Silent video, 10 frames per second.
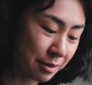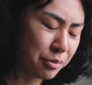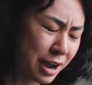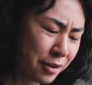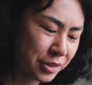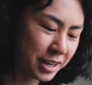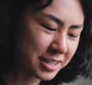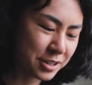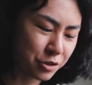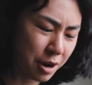I'm proud that I
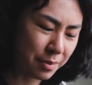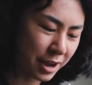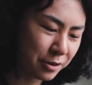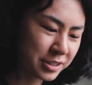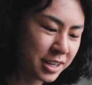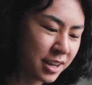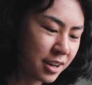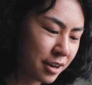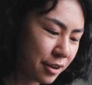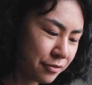didn't drop out
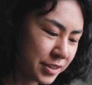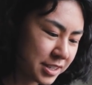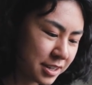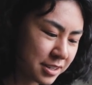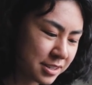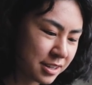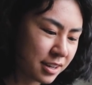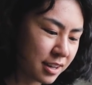of physics.